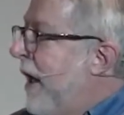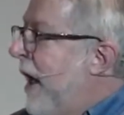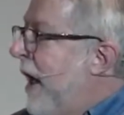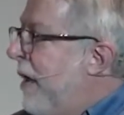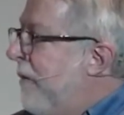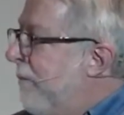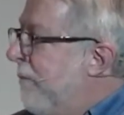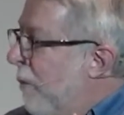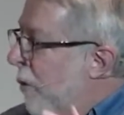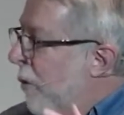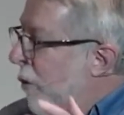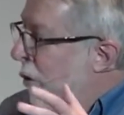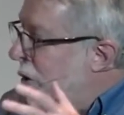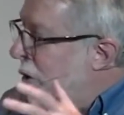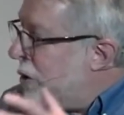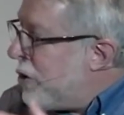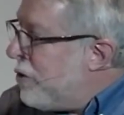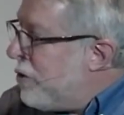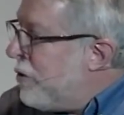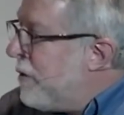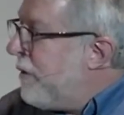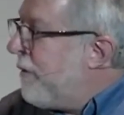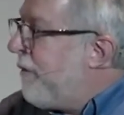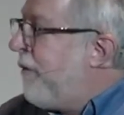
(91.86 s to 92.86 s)
and more
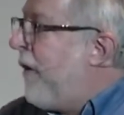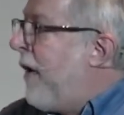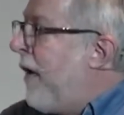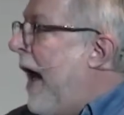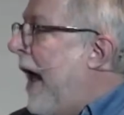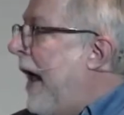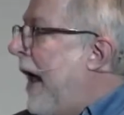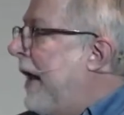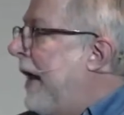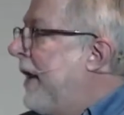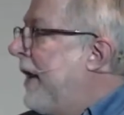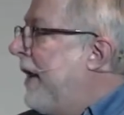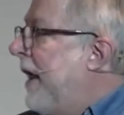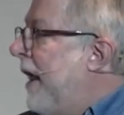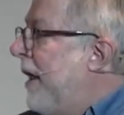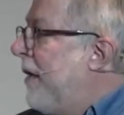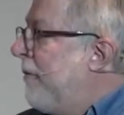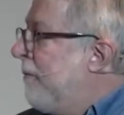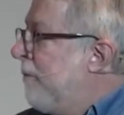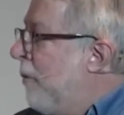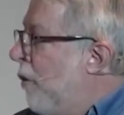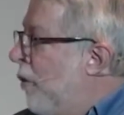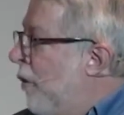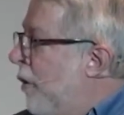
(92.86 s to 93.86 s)
unified,
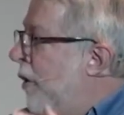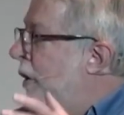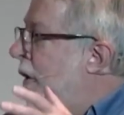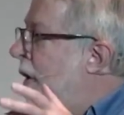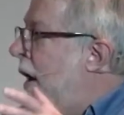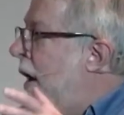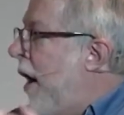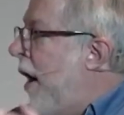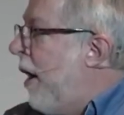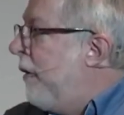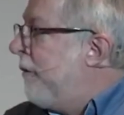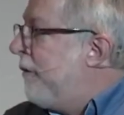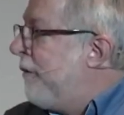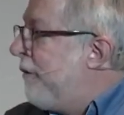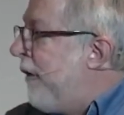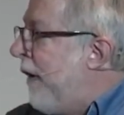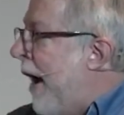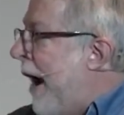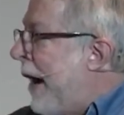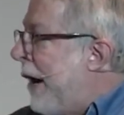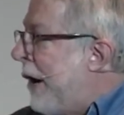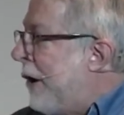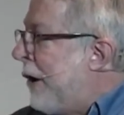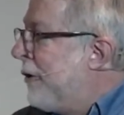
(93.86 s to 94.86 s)
and more on
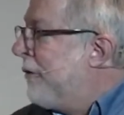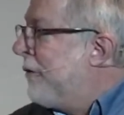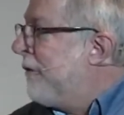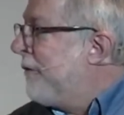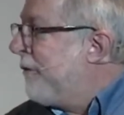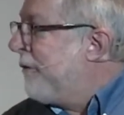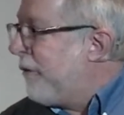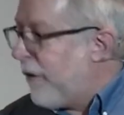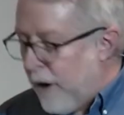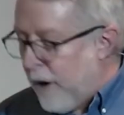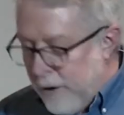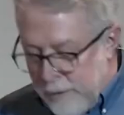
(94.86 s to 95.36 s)
fire for